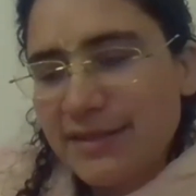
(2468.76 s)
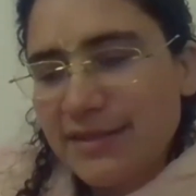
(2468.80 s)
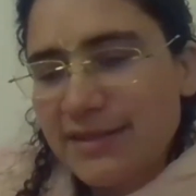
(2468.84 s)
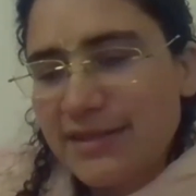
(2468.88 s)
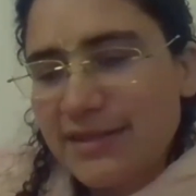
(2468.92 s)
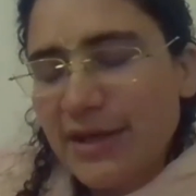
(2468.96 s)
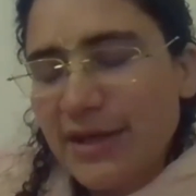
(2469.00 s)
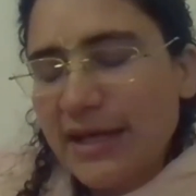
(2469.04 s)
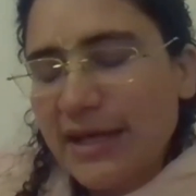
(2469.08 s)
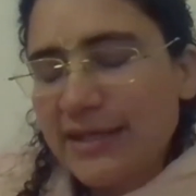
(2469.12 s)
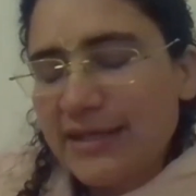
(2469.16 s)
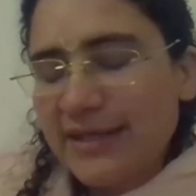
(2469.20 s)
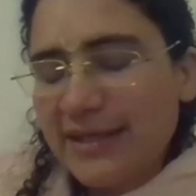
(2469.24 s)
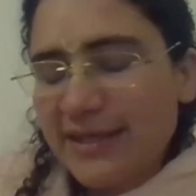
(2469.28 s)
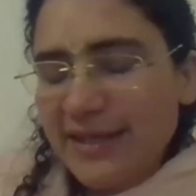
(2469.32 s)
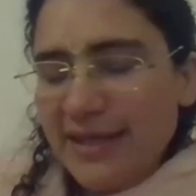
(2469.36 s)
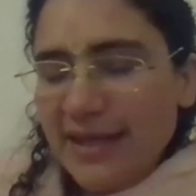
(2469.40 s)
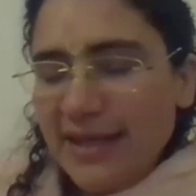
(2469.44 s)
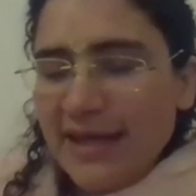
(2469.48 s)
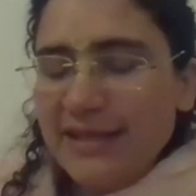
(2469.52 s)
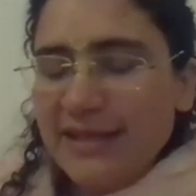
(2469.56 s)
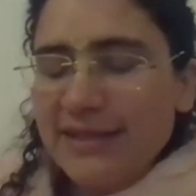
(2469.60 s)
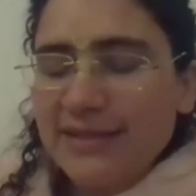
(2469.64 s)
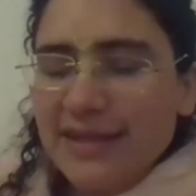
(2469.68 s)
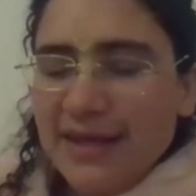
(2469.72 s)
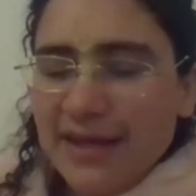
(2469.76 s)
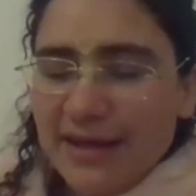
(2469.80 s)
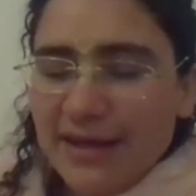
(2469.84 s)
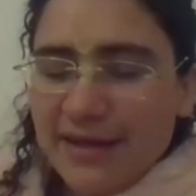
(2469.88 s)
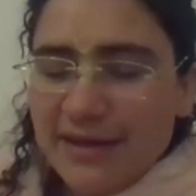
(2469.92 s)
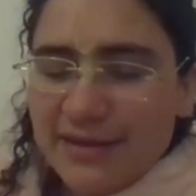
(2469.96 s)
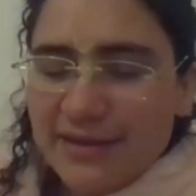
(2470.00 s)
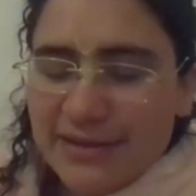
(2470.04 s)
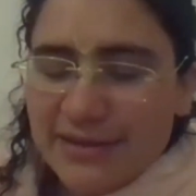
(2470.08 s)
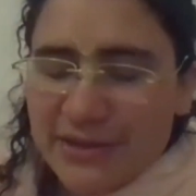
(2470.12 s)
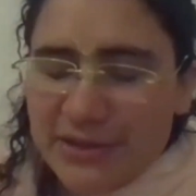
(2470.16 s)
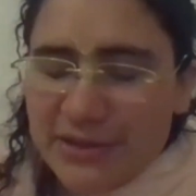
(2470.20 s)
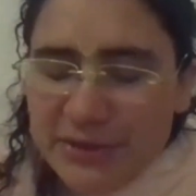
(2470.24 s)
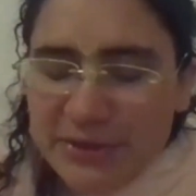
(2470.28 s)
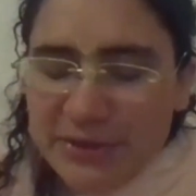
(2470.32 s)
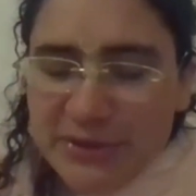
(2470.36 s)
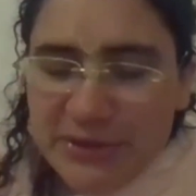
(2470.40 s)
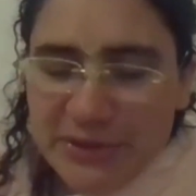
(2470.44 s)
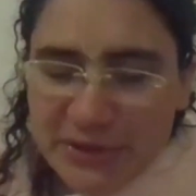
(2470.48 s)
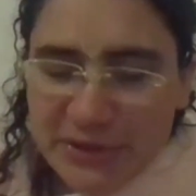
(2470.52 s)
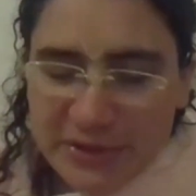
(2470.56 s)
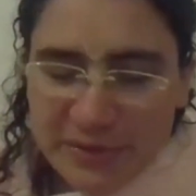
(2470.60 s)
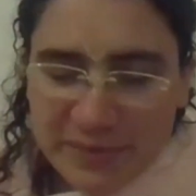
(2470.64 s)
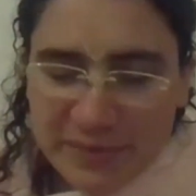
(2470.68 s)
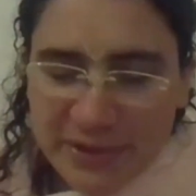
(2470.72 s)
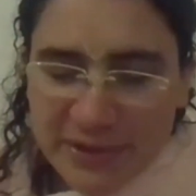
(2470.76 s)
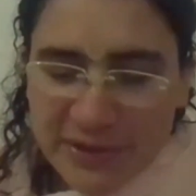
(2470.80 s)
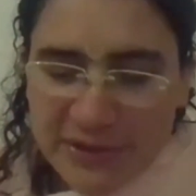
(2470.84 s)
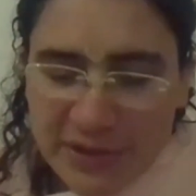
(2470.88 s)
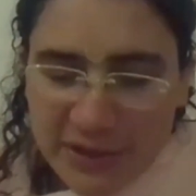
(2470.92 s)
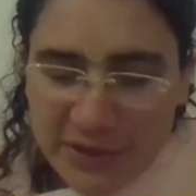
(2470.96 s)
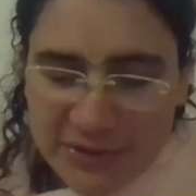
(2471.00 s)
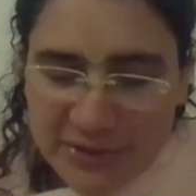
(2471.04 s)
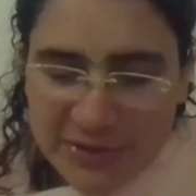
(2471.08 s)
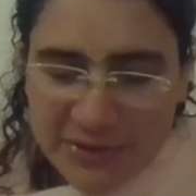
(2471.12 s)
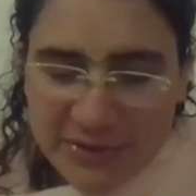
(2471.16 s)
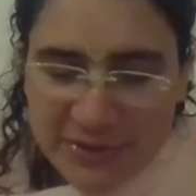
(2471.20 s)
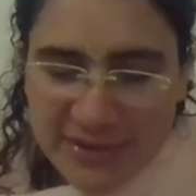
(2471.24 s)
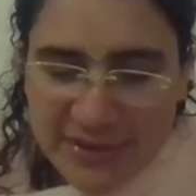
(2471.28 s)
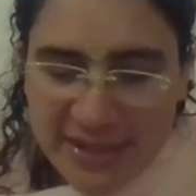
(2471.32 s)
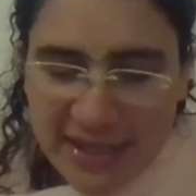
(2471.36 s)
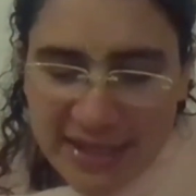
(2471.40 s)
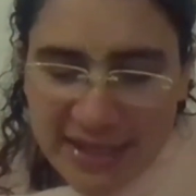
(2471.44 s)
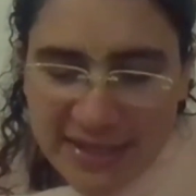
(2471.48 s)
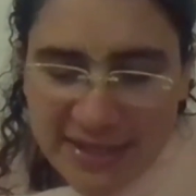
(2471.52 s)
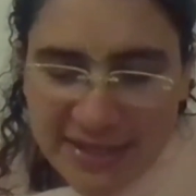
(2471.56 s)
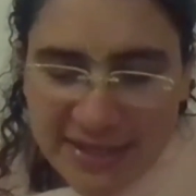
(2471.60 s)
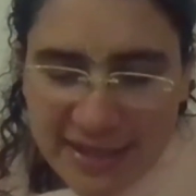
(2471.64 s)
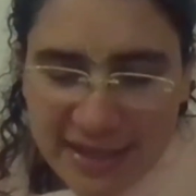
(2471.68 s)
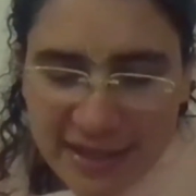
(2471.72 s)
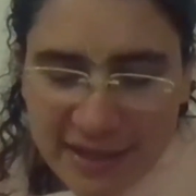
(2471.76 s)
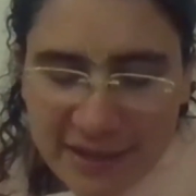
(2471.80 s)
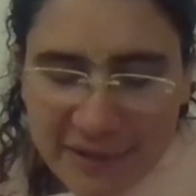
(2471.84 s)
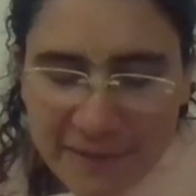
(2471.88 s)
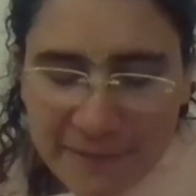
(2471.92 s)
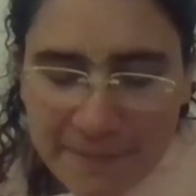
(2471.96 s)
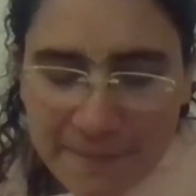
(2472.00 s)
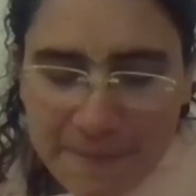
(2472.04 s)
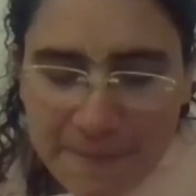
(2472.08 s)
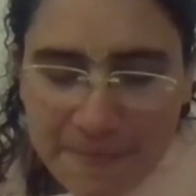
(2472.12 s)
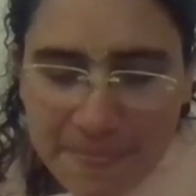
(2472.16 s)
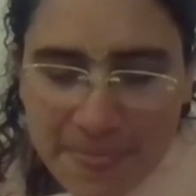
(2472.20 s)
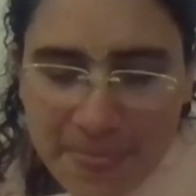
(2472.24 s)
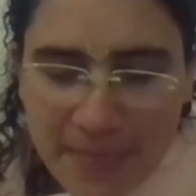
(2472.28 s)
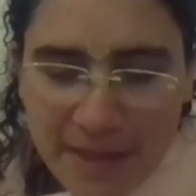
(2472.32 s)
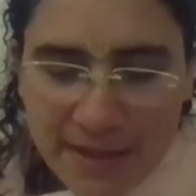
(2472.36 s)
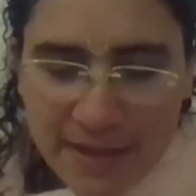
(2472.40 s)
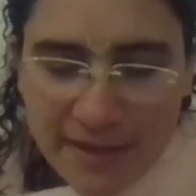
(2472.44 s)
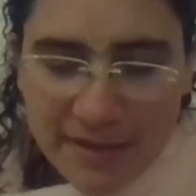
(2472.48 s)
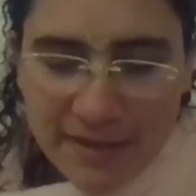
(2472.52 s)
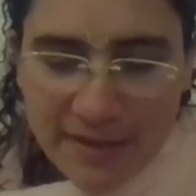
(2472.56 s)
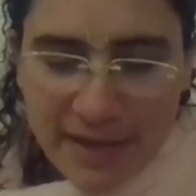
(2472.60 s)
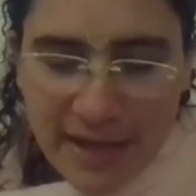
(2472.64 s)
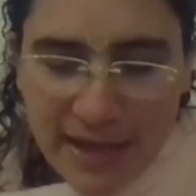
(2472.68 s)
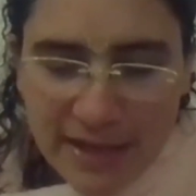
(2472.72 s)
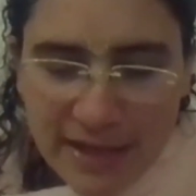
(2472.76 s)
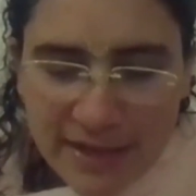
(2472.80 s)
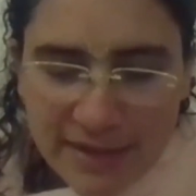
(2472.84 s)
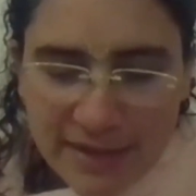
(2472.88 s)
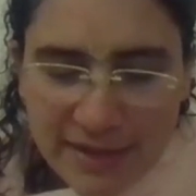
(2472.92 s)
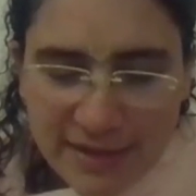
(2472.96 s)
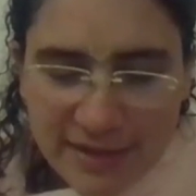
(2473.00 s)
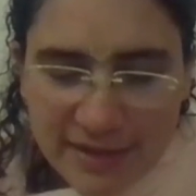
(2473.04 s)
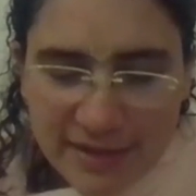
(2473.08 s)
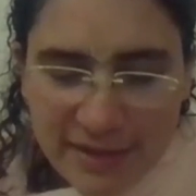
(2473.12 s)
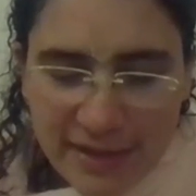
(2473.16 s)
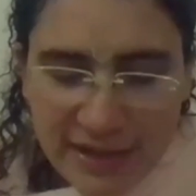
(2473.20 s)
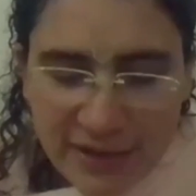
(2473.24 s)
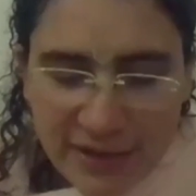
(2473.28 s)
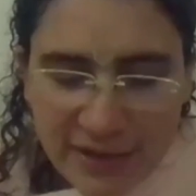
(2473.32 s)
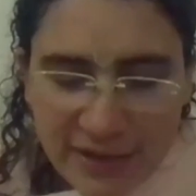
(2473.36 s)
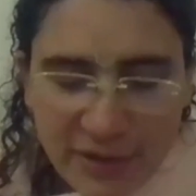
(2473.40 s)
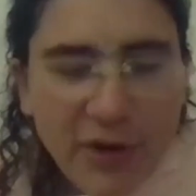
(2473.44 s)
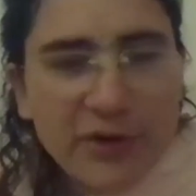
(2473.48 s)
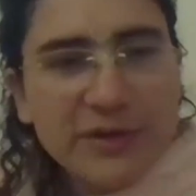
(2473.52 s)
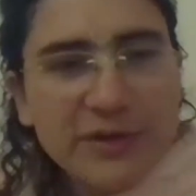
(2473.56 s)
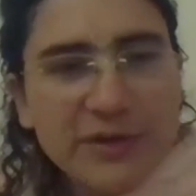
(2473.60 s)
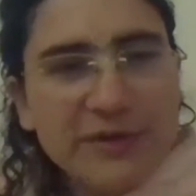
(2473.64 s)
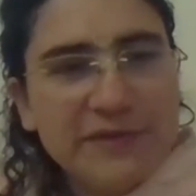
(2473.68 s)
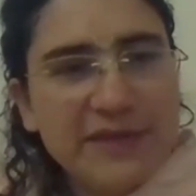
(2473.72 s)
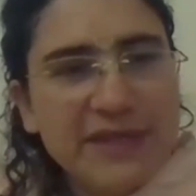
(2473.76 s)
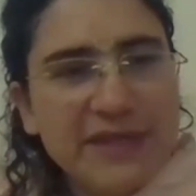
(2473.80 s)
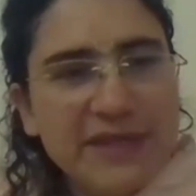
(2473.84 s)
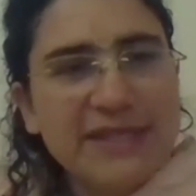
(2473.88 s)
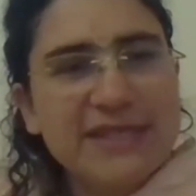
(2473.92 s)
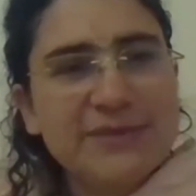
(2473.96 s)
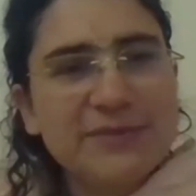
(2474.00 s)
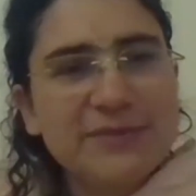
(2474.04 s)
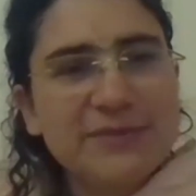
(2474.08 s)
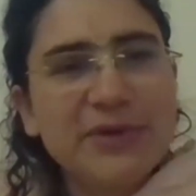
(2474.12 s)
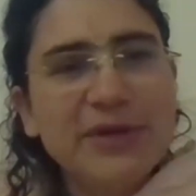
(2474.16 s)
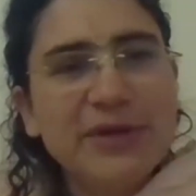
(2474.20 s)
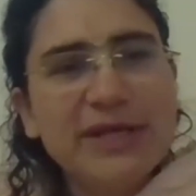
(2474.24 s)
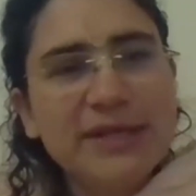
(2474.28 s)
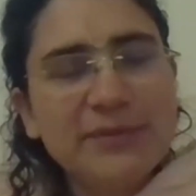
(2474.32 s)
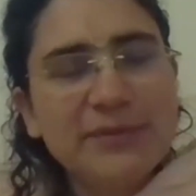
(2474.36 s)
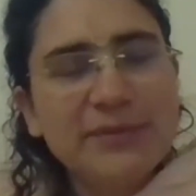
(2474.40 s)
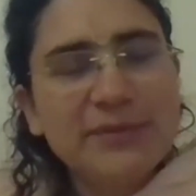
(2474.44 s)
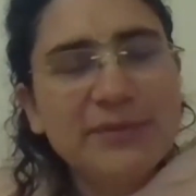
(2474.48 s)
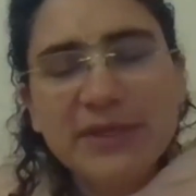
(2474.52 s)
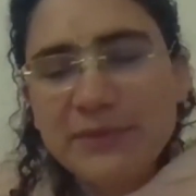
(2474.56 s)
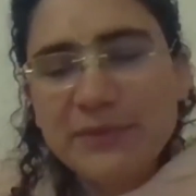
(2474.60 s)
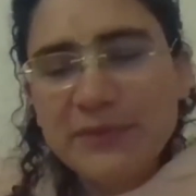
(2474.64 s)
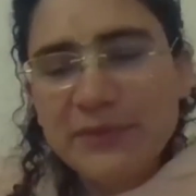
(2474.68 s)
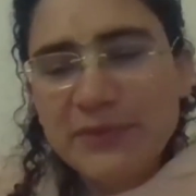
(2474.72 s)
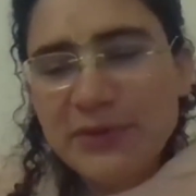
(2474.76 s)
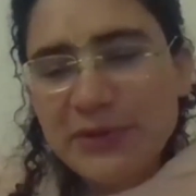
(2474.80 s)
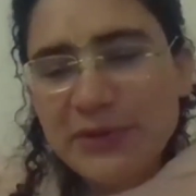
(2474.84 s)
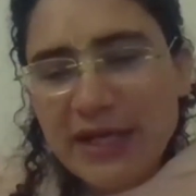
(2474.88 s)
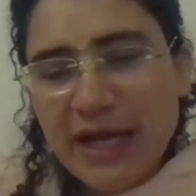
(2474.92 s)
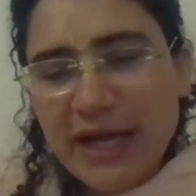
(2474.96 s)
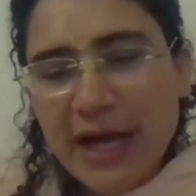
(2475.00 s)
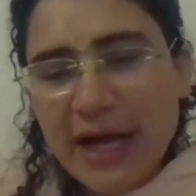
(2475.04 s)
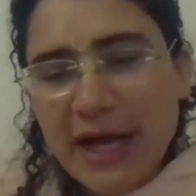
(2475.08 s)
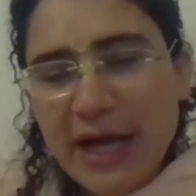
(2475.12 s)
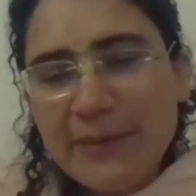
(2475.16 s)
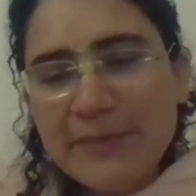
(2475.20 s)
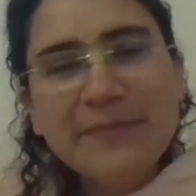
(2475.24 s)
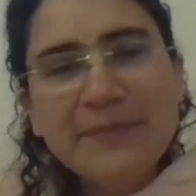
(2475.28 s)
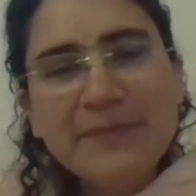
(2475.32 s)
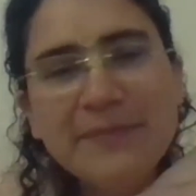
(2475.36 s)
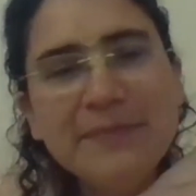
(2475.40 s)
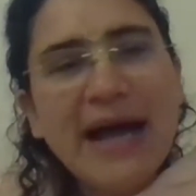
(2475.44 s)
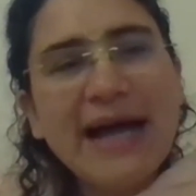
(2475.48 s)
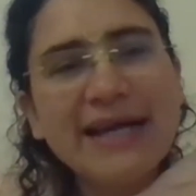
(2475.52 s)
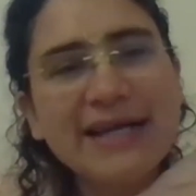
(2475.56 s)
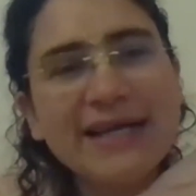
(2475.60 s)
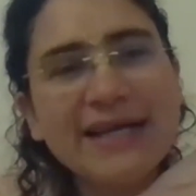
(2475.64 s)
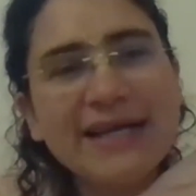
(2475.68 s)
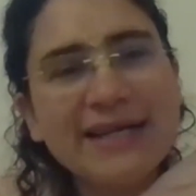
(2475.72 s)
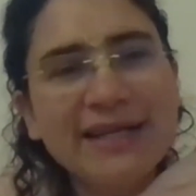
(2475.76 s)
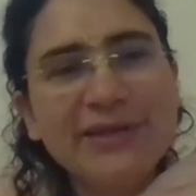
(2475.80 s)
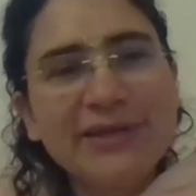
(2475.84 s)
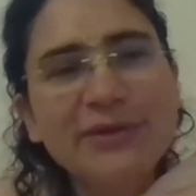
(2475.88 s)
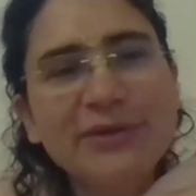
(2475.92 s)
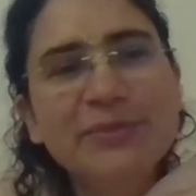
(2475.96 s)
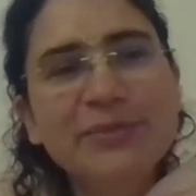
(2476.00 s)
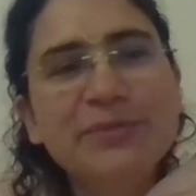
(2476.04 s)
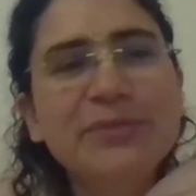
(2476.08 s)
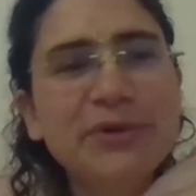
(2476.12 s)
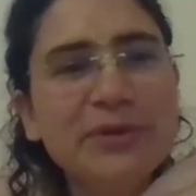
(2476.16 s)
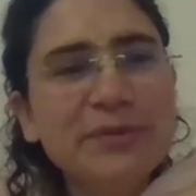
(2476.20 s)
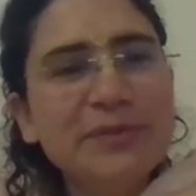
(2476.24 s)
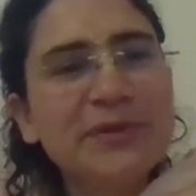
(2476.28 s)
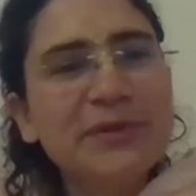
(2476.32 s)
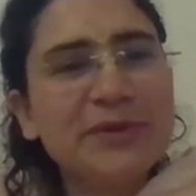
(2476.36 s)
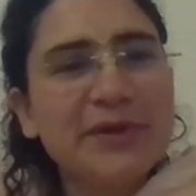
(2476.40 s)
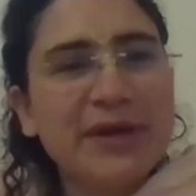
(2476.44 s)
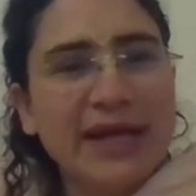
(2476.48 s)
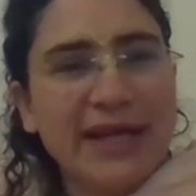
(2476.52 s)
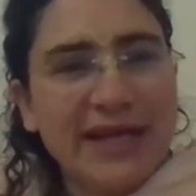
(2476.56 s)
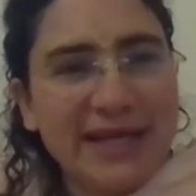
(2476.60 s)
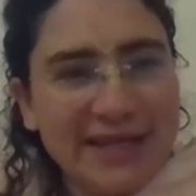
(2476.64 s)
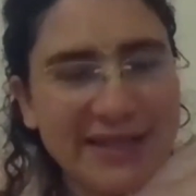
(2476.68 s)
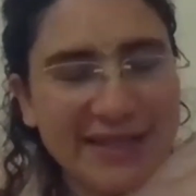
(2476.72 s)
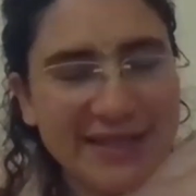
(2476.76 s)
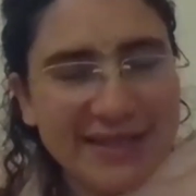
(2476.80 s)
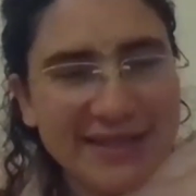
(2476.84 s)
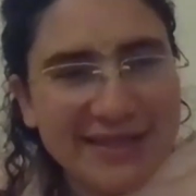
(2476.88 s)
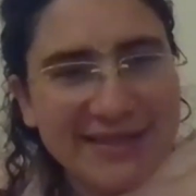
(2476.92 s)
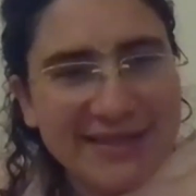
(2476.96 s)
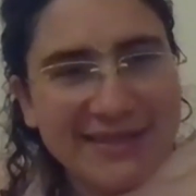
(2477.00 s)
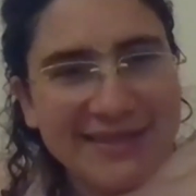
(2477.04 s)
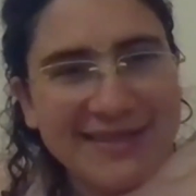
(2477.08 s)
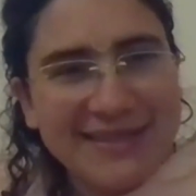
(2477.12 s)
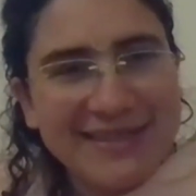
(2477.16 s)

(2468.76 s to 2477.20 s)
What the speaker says: So, and Srila Sridhar Maharaj also says there that all of this will come back like a boomerang.